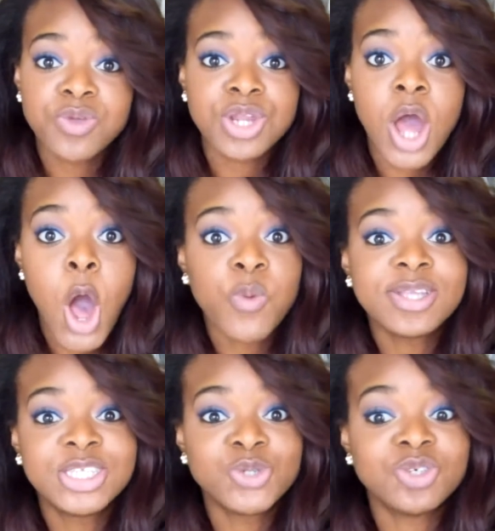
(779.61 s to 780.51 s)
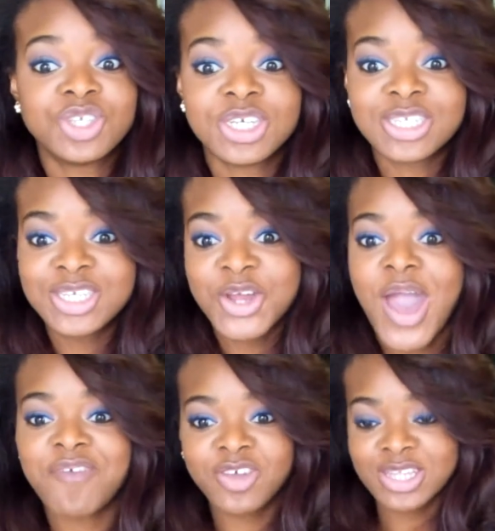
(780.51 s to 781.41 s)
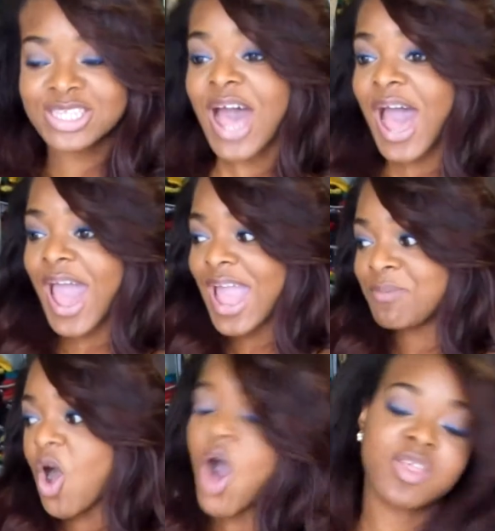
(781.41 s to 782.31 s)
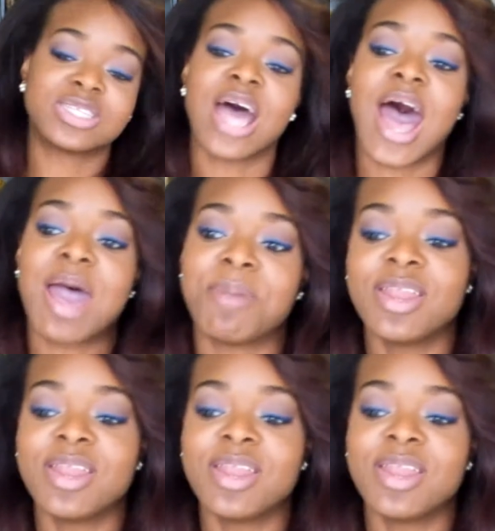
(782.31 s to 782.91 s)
you know, all we do is just, you know, have a good time all the time.